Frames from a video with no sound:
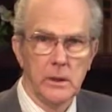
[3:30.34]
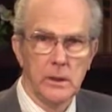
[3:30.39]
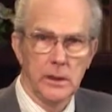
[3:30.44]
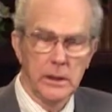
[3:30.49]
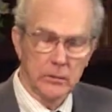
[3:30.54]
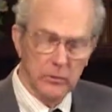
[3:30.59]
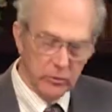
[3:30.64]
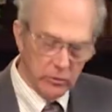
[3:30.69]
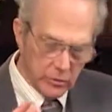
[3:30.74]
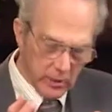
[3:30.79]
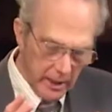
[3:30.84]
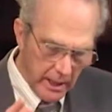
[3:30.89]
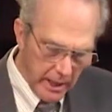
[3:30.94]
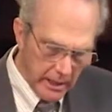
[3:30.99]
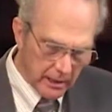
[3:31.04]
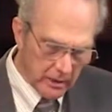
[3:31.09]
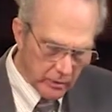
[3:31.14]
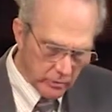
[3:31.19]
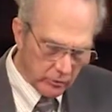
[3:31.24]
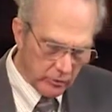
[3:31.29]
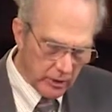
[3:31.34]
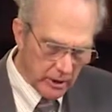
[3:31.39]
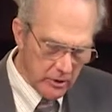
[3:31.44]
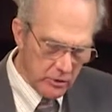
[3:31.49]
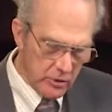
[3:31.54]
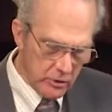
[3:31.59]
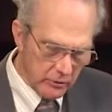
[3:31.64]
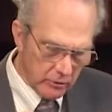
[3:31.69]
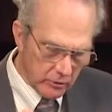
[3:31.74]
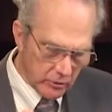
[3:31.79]
its
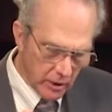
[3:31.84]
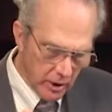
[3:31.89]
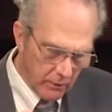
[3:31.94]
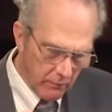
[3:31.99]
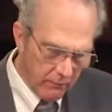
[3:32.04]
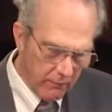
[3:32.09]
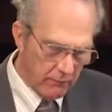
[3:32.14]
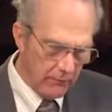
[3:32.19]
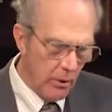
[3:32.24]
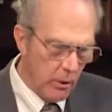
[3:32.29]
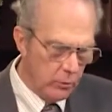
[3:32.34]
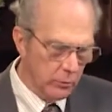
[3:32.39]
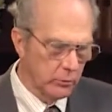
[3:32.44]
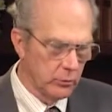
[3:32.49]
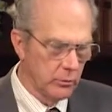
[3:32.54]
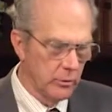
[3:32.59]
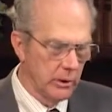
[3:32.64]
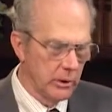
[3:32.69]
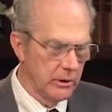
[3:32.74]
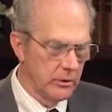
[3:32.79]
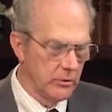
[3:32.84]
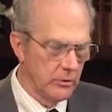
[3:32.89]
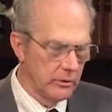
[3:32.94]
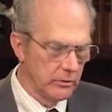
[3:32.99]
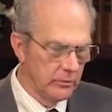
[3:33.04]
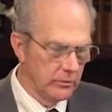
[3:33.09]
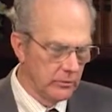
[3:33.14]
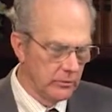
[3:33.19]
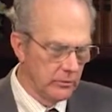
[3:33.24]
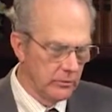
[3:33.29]
accusations of false
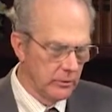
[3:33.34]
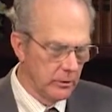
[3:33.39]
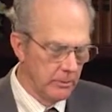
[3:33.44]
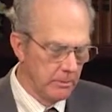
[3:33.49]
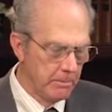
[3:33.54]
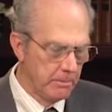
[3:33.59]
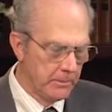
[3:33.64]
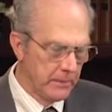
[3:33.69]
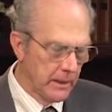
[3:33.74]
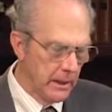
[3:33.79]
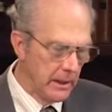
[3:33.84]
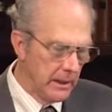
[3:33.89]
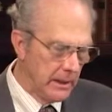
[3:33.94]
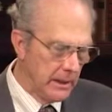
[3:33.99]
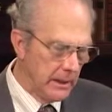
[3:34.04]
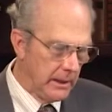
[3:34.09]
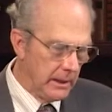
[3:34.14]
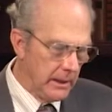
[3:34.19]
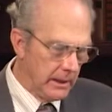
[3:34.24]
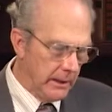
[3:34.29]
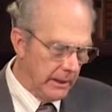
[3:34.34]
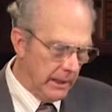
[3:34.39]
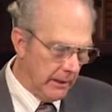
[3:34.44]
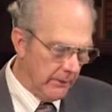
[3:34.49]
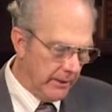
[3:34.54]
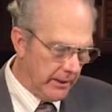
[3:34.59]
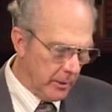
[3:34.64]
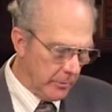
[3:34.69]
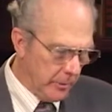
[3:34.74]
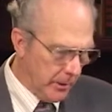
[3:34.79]
religions. Now,
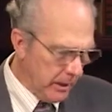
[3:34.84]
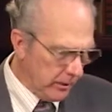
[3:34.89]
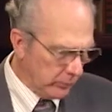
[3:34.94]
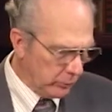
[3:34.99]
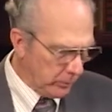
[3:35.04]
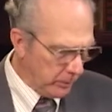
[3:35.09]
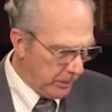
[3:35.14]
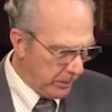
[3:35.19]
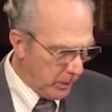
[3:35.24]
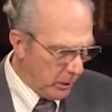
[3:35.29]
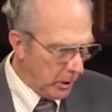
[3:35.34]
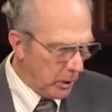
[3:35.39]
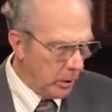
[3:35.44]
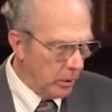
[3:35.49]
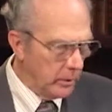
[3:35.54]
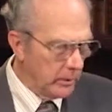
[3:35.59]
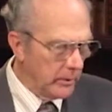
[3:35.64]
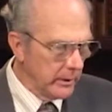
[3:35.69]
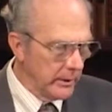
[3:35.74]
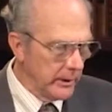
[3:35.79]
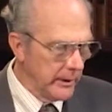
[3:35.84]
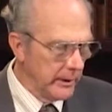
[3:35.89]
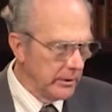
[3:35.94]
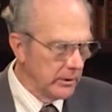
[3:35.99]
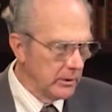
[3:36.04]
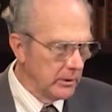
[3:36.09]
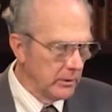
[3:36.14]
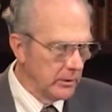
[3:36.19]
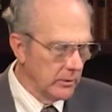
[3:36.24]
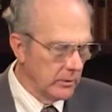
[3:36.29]
the Apostle Paul
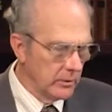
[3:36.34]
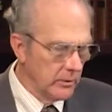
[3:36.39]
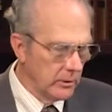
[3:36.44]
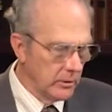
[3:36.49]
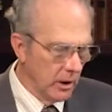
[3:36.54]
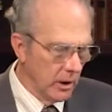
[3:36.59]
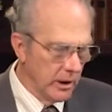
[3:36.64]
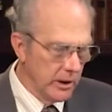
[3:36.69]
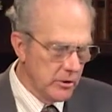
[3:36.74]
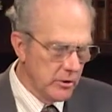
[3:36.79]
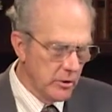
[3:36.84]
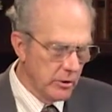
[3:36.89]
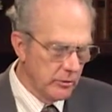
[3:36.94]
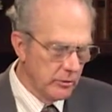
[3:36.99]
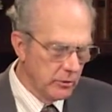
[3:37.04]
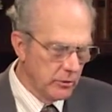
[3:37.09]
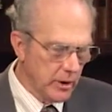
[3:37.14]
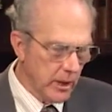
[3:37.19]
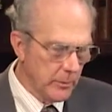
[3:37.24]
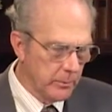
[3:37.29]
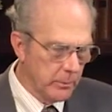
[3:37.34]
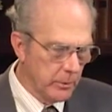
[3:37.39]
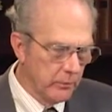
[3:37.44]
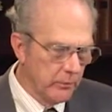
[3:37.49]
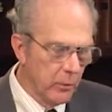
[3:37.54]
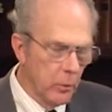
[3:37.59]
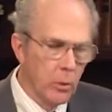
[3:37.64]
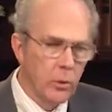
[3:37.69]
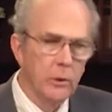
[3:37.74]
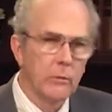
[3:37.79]
in Galatians chapter
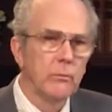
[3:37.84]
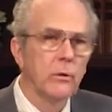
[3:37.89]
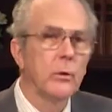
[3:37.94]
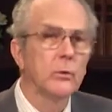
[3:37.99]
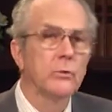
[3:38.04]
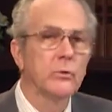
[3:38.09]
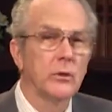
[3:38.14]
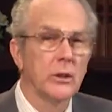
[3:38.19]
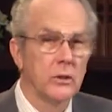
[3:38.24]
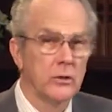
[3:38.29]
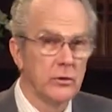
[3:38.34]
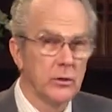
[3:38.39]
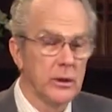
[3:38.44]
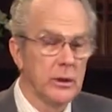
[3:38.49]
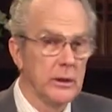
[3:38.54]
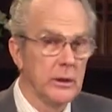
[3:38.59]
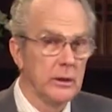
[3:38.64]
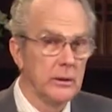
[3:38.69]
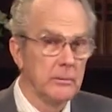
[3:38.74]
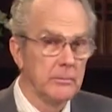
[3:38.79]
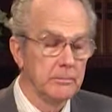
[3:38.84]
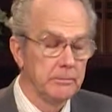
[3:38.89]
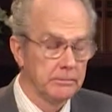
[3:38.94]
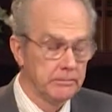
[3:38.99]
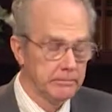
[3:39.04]
4 and verse 16,